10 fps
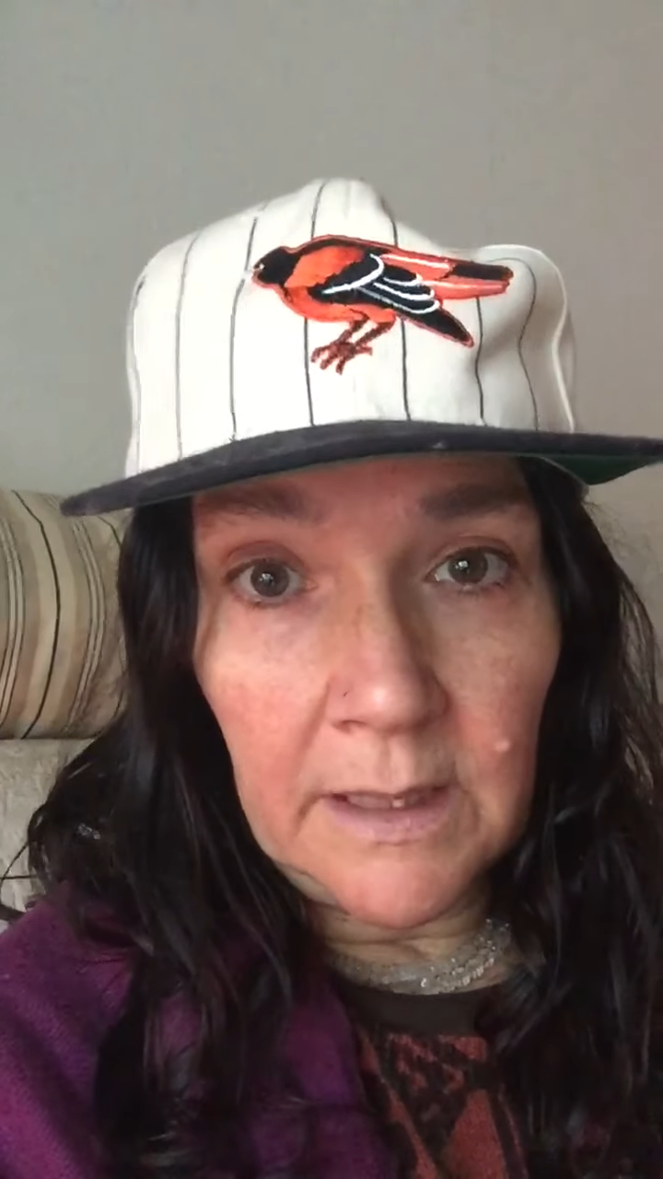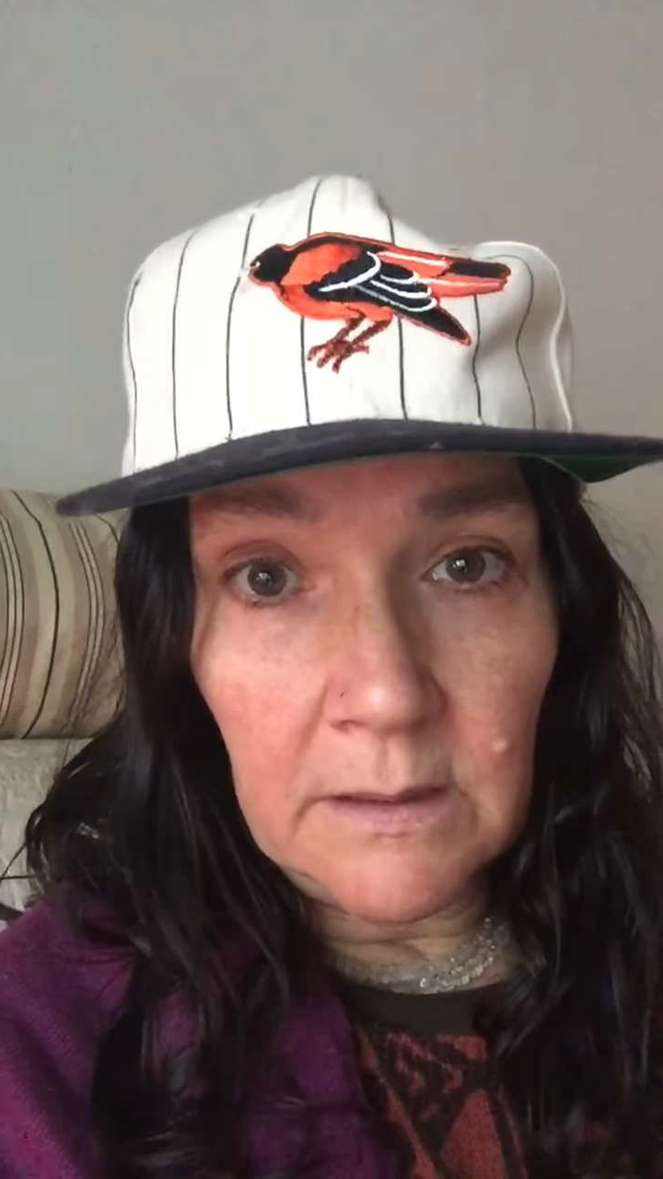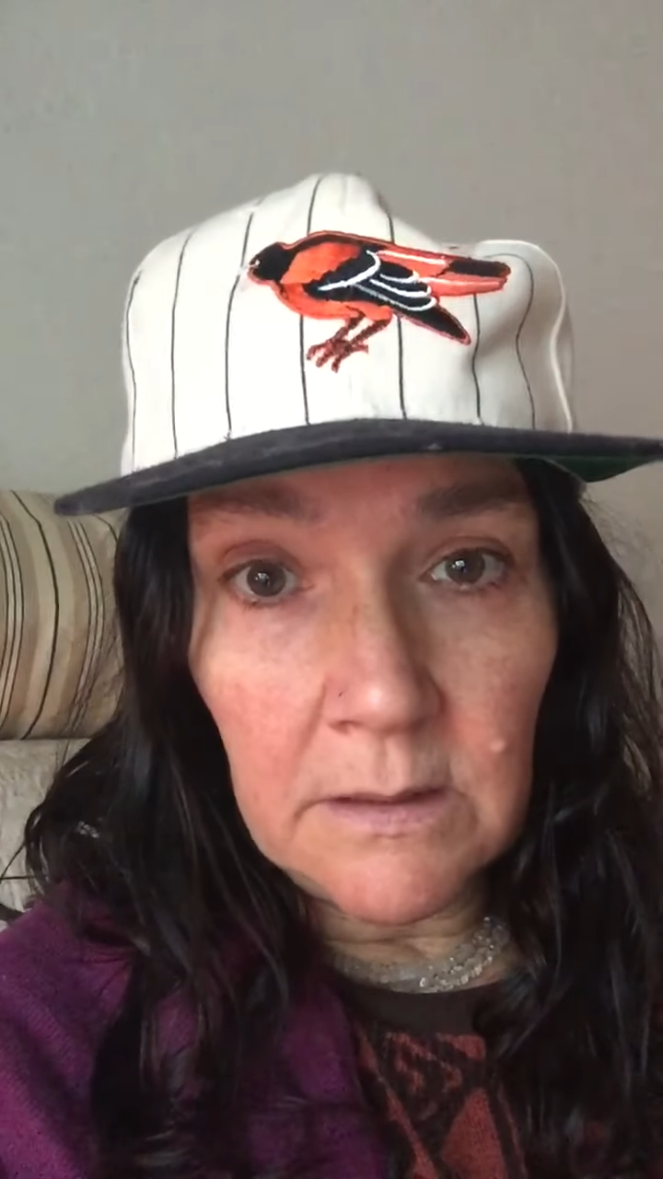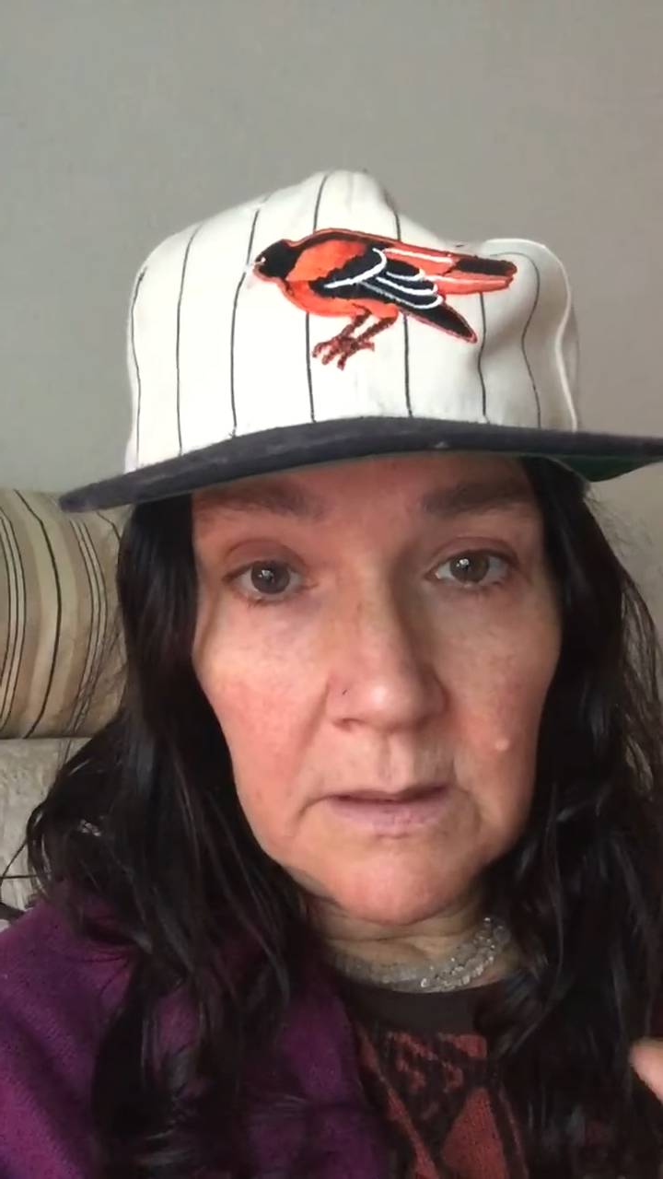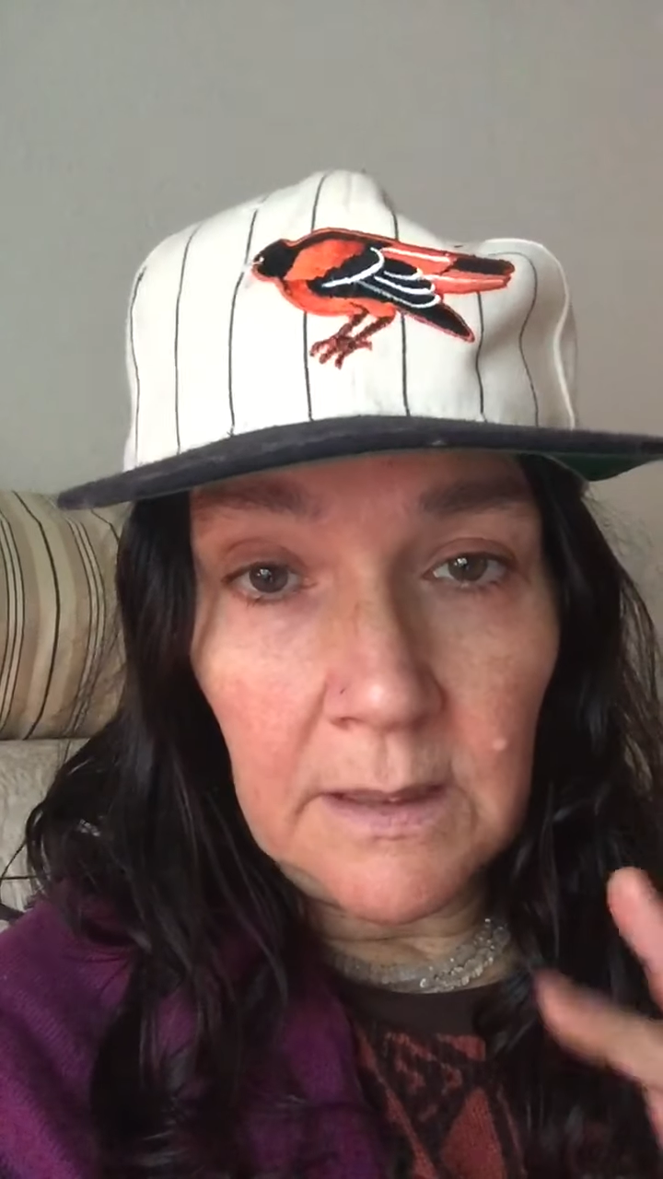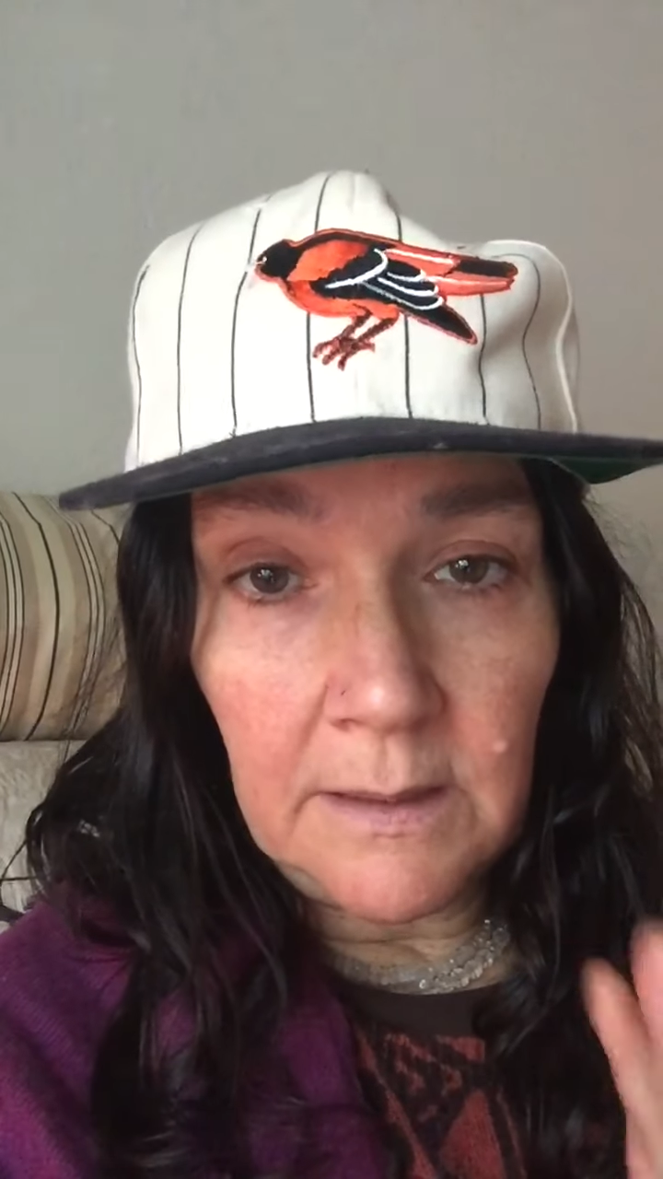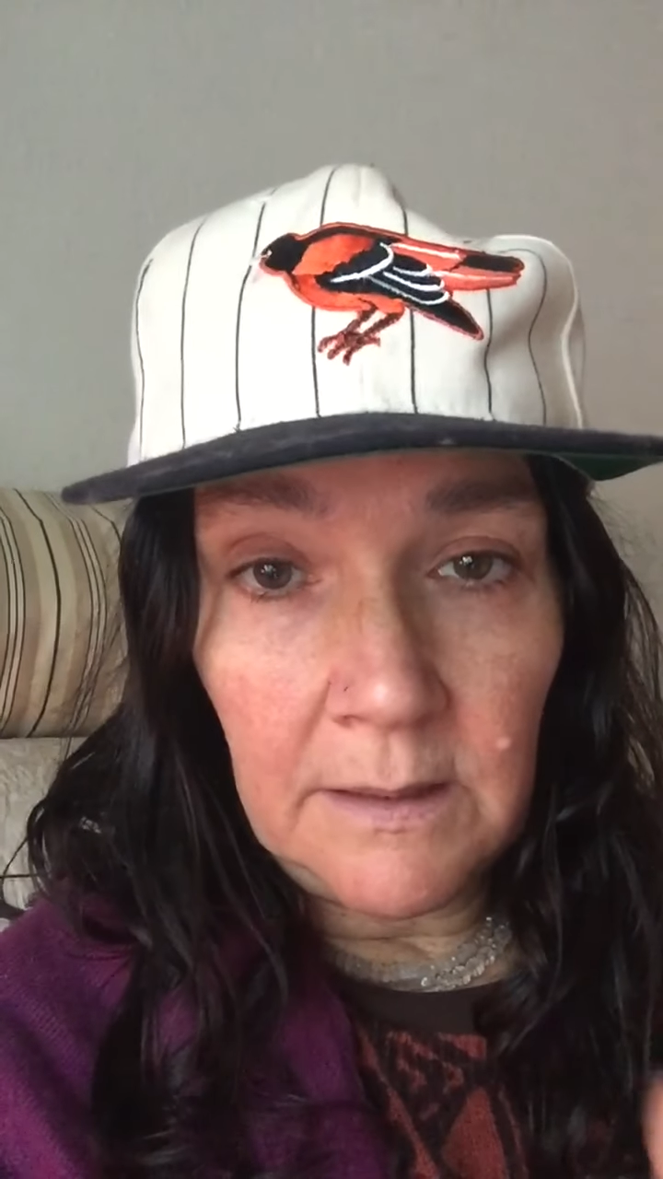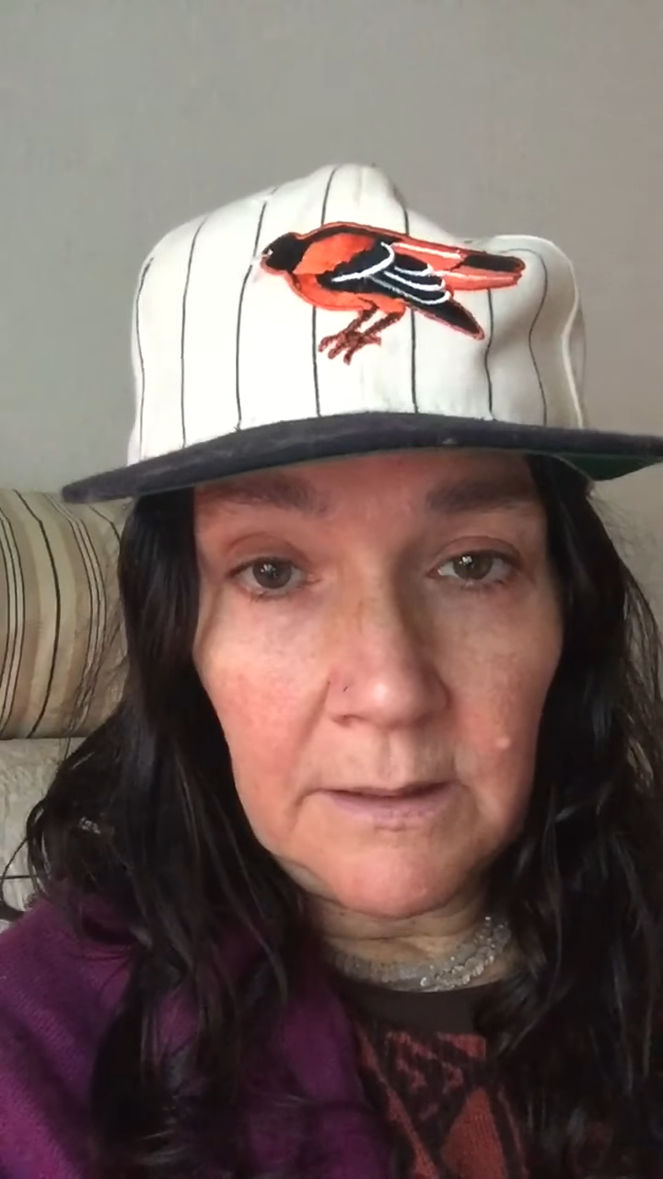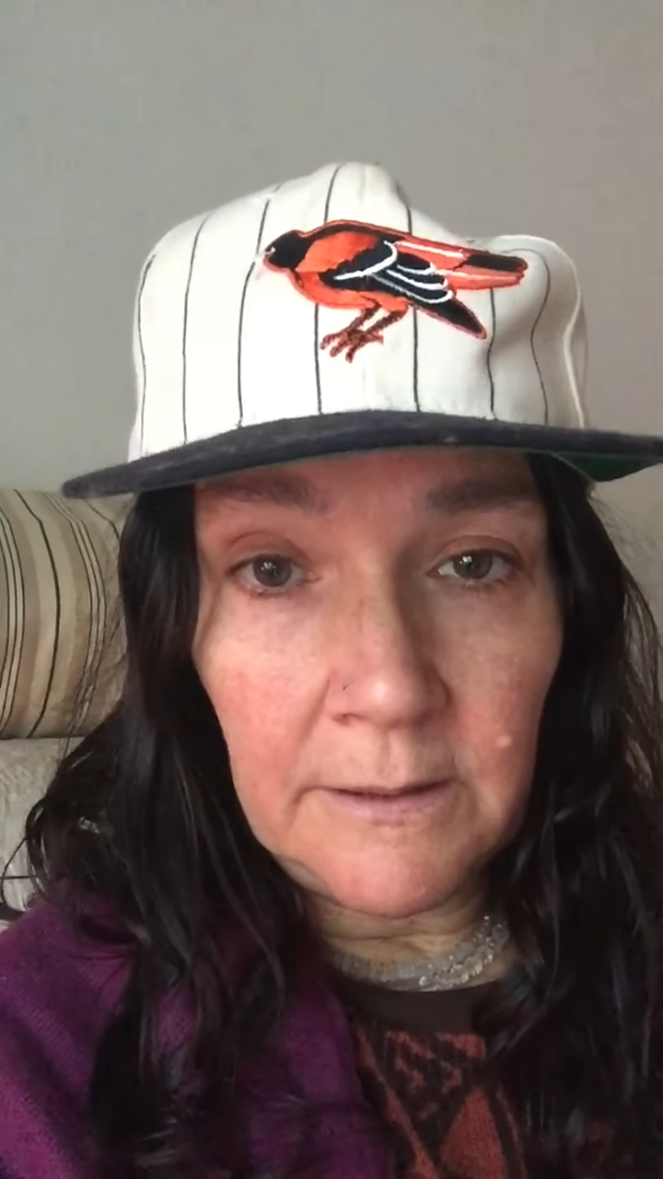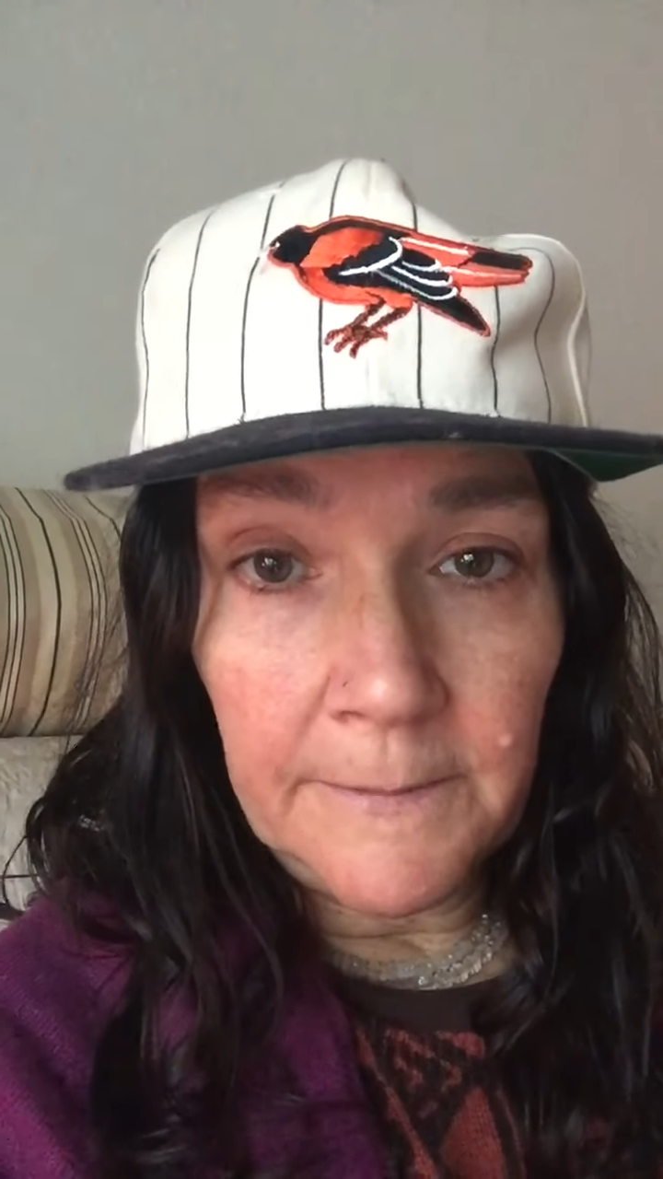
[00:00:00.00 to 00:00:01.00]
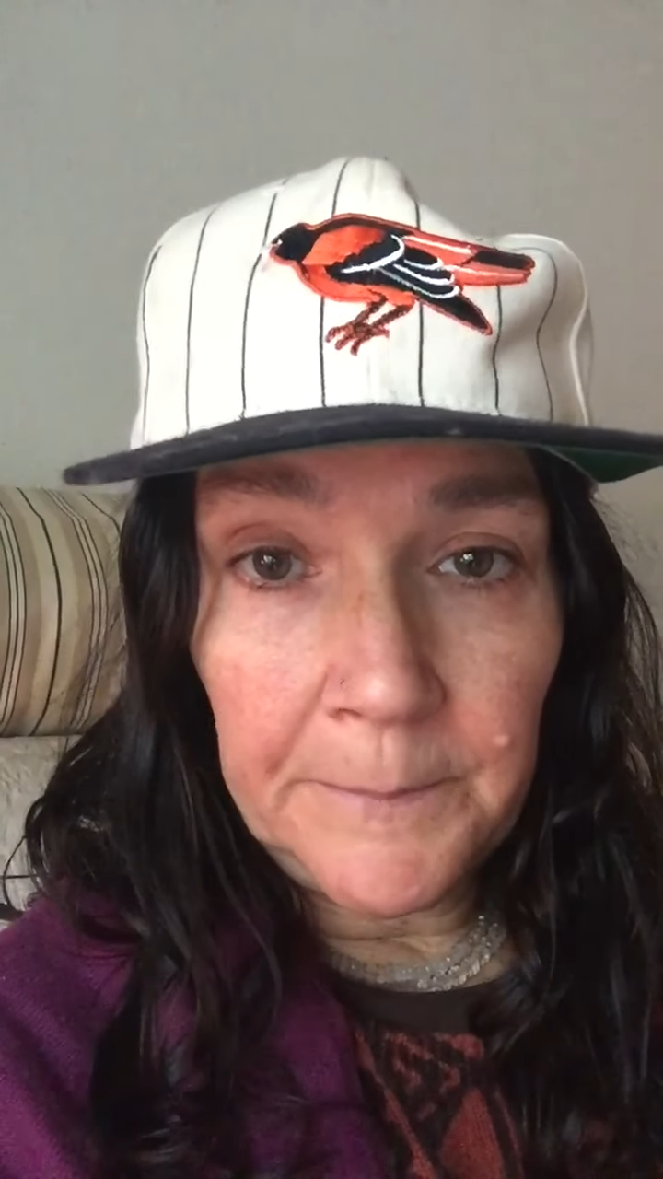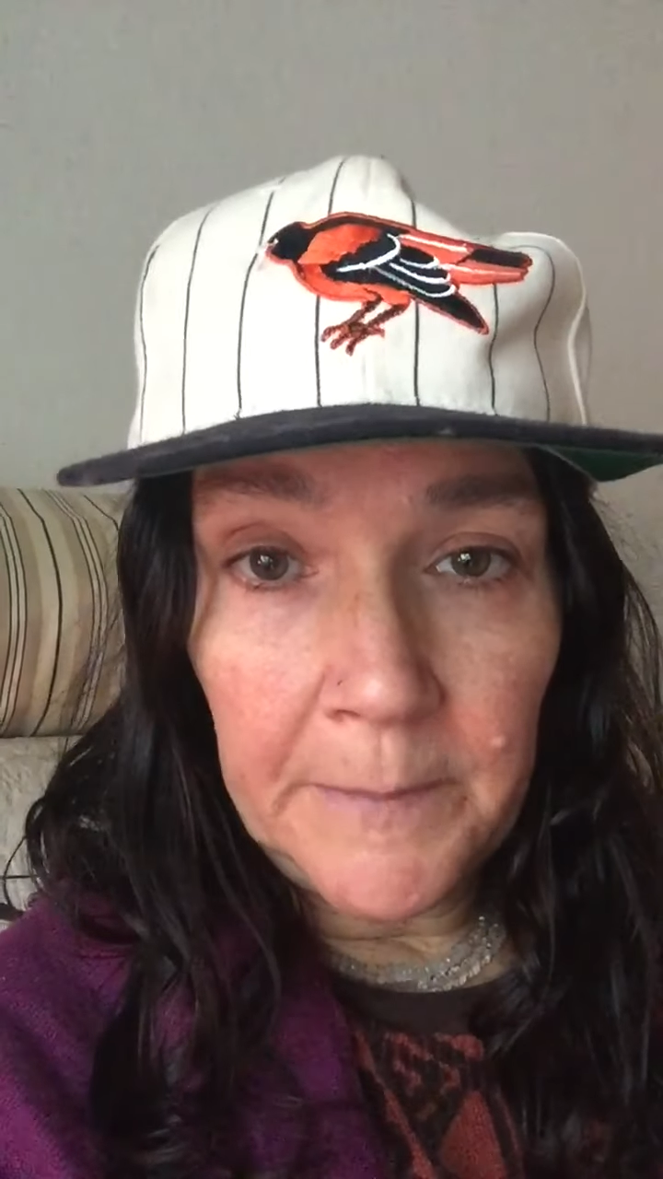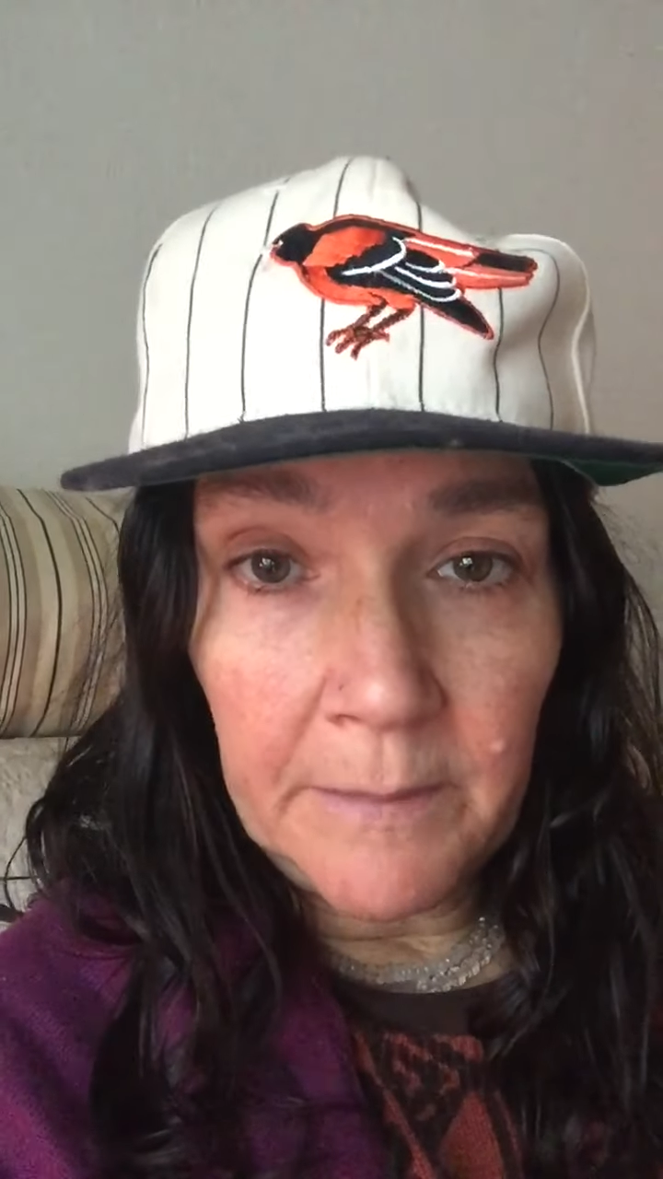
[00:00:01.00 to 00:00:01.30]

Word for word: can just stay here